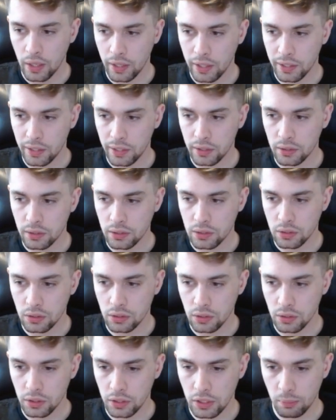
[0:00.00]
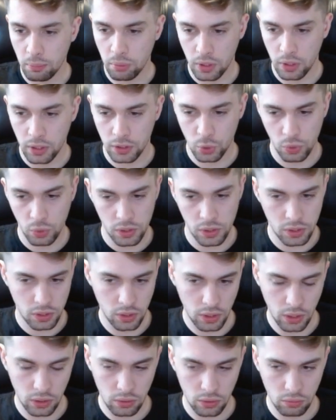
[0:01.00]
and he played queen
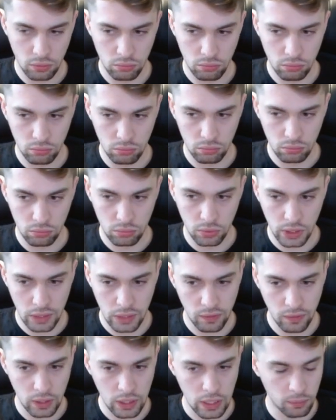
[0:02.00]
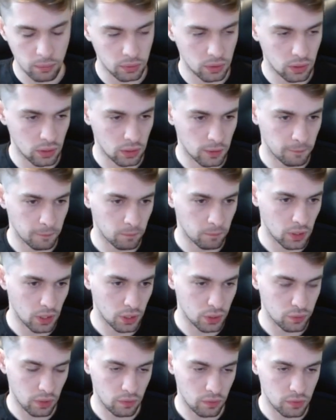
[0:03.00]
c8, giving up the
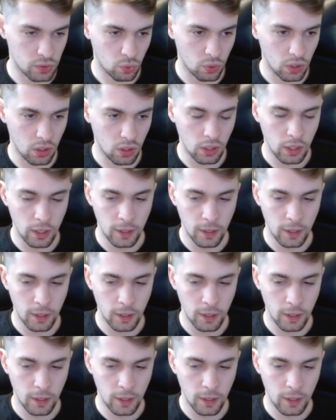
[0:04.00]
h5 square.